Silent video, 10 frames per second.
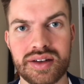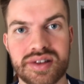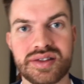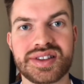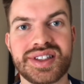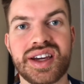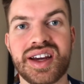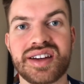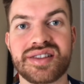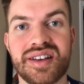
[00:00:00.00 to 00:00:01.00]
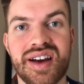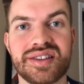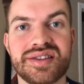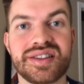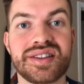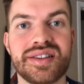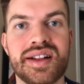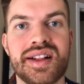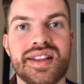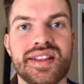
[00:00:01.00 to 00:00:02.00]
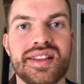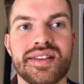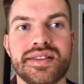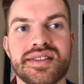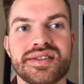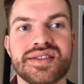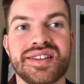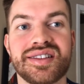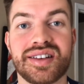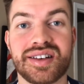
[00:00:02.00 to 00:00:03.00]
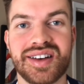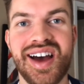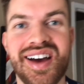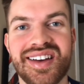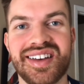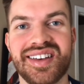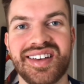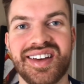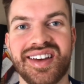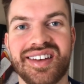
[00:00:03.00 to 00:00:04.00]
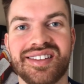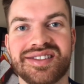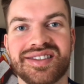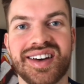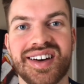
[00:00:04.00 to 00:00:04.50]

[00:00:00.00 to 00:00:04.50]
They did take an x-ray after, so if